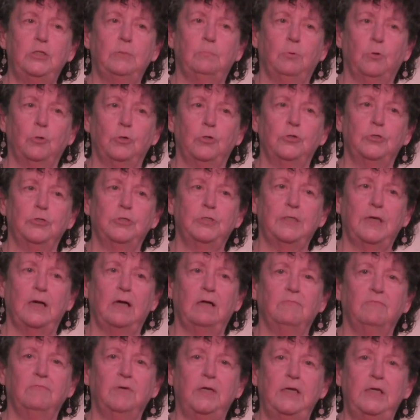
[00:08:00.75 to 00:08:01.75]
to put
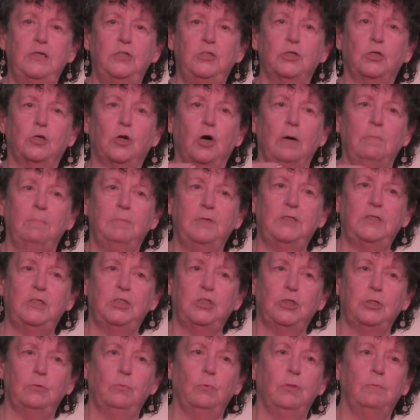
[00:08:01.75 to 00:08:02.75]
herself into
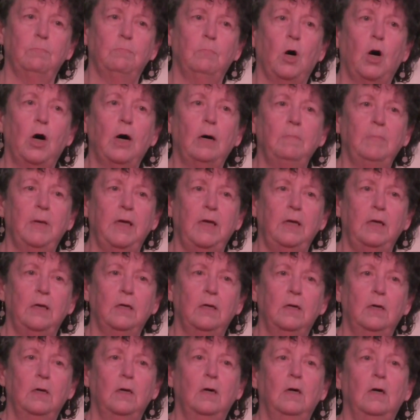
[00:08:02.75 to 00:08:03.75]
competition with mommy
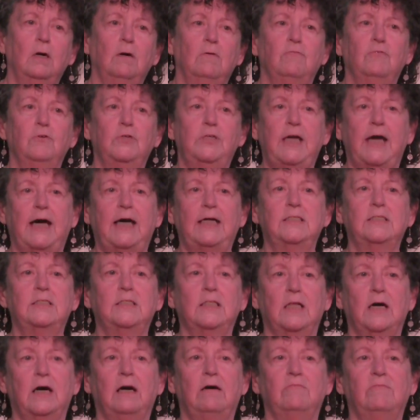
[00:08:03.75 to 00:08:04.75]
for
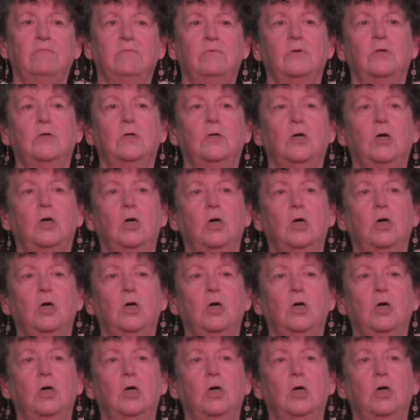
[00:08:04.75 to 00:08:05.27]
dad's love.